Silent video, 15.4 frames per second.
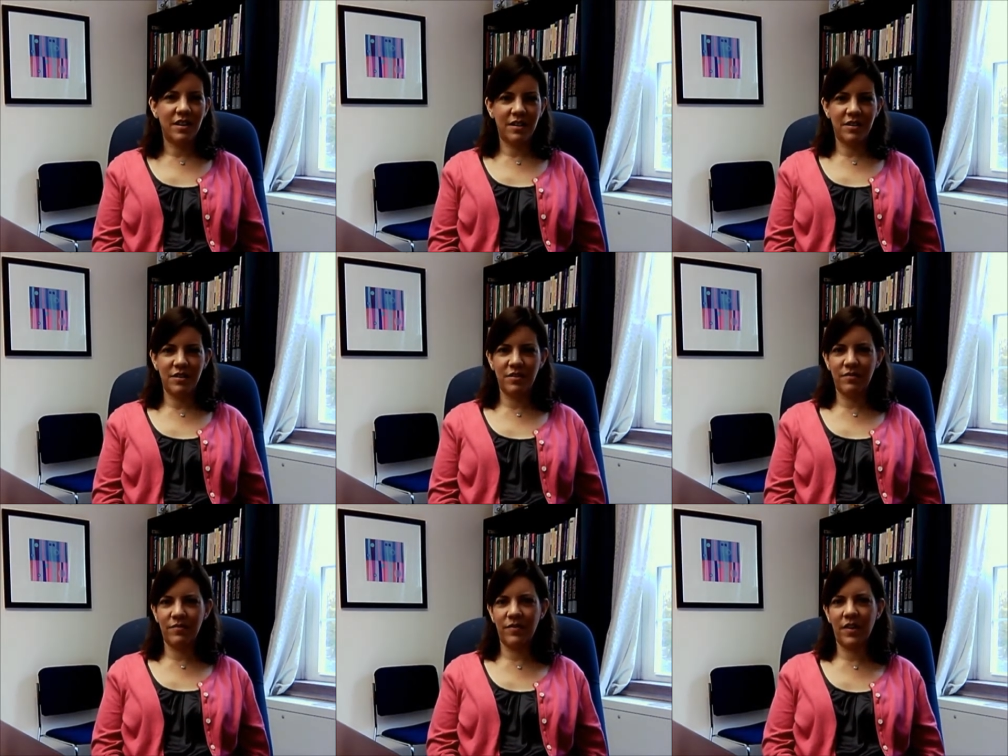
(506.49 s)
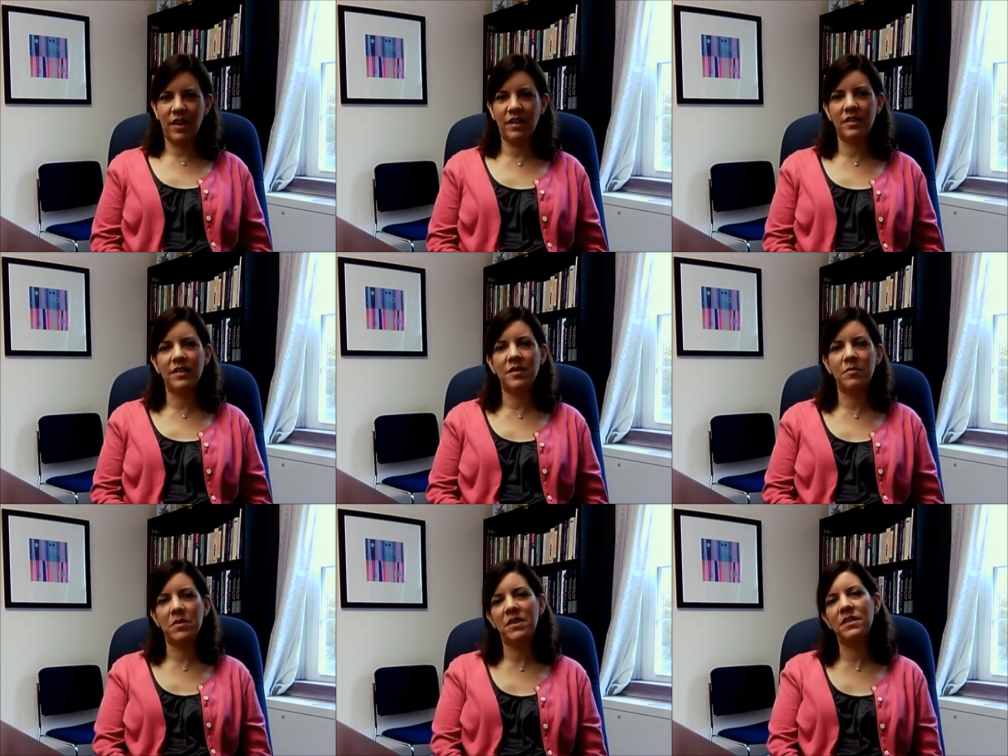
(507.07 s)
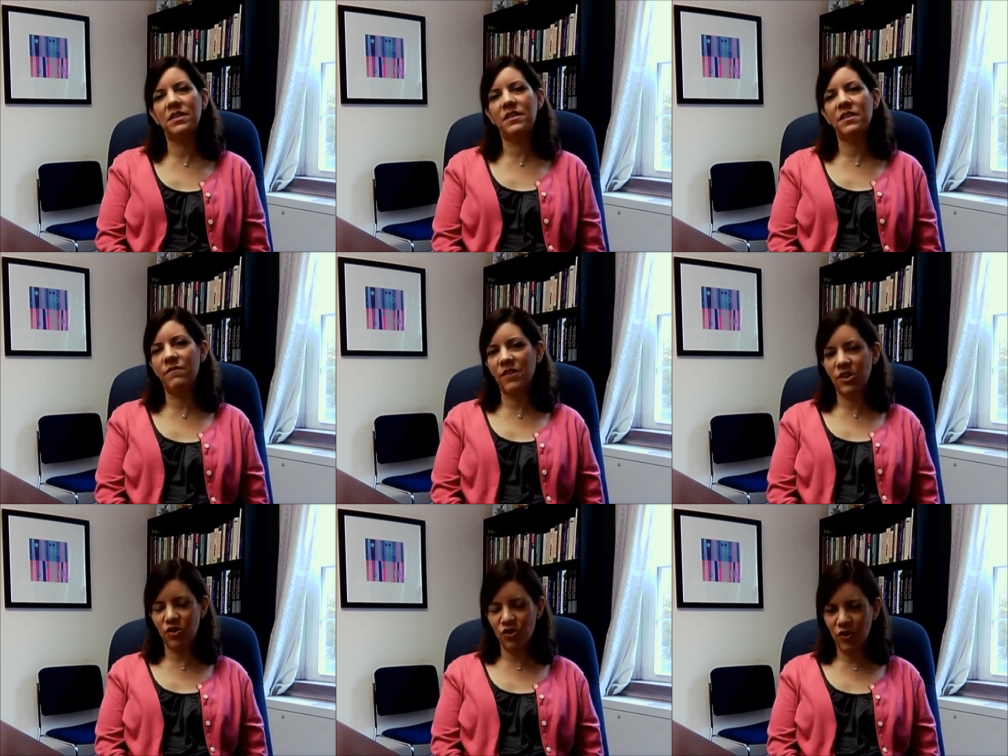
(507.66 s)
on to find
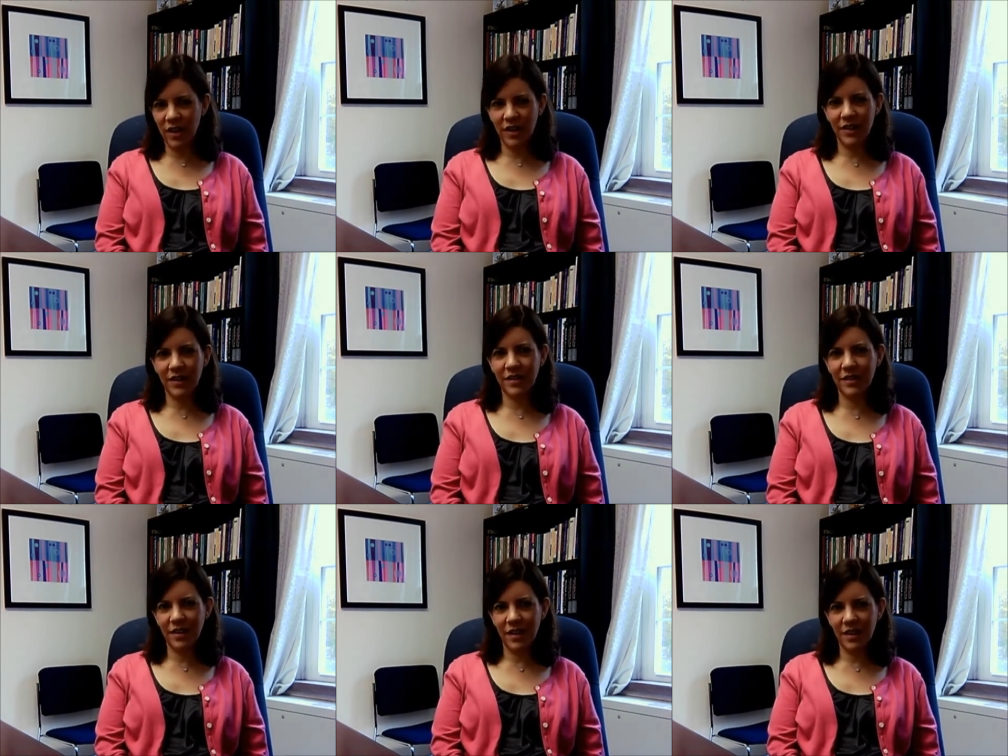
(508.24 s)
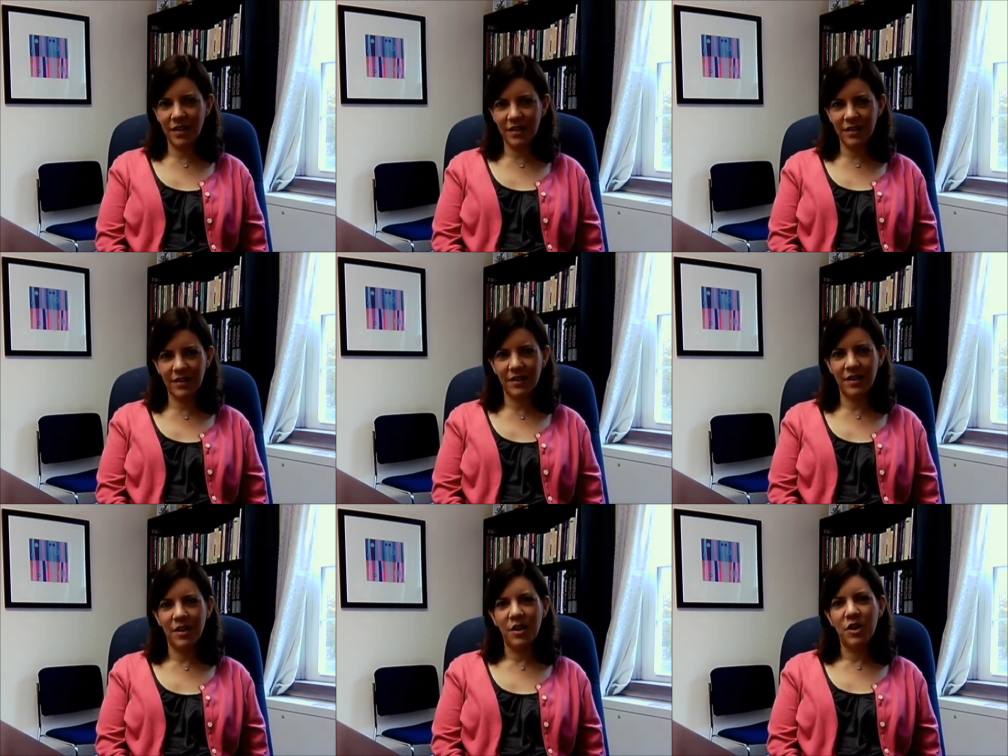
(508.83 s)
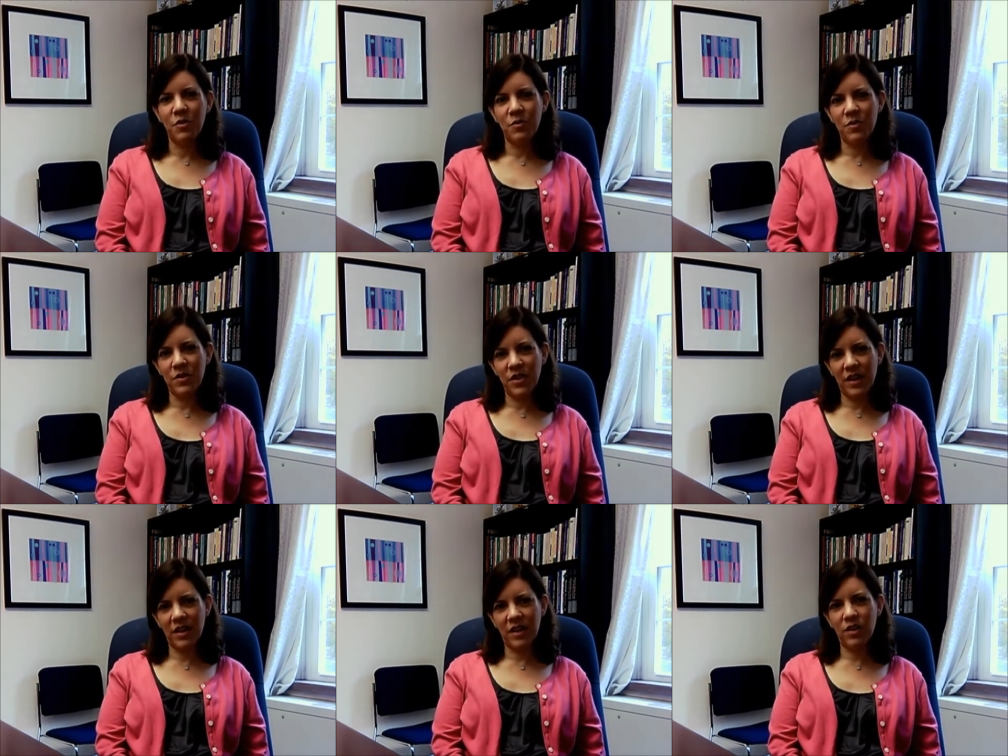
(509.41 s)
specific training sites where
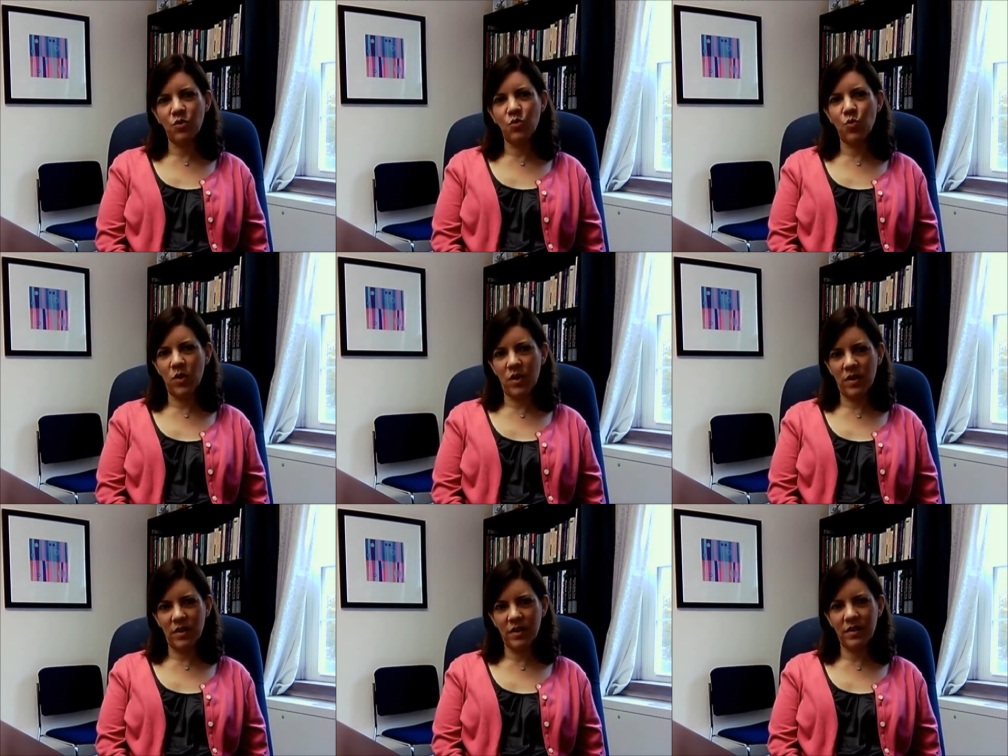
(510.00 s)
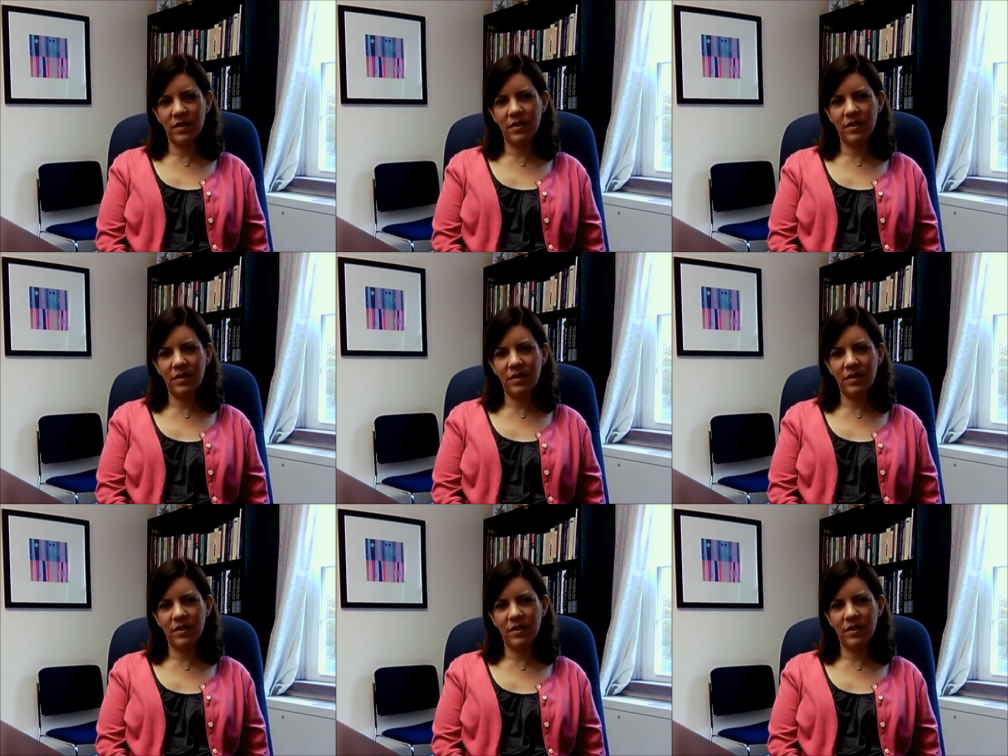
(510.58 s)
they can work